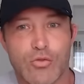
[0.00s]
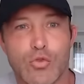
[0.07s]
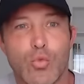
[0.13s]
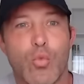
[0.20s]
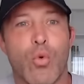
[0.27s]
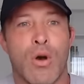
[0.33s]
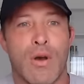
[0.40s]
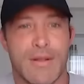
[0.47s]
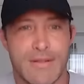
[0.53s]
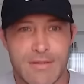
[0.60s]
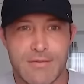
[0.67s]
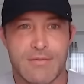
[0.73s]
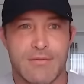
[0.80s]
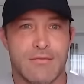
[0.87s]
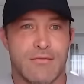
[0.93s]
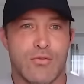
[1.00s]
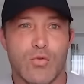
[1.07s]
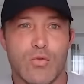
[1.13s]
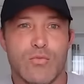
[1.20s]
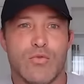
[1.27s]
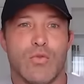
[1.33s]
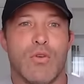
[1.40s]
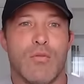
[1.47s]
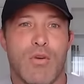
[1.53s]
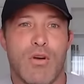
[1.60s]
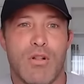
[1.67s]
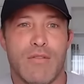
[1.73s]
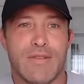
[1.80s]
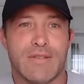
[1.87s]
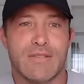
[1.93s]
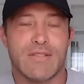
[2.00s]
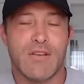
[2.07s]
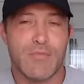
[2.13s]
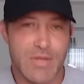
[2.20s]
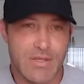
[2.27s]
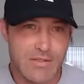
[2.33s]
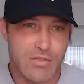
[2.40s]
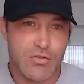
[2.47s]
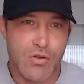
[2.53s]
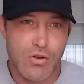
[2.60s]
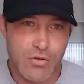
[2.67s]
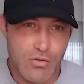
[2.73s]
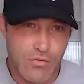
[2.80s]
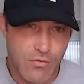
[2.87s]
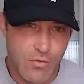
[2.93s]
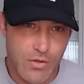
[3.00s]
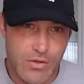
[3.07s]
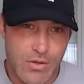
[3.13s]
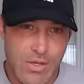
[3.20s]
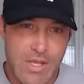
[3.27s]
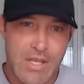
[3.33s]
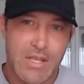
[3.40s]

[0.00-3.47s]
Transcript: You want to absorb all of this stuff because it's all good for you.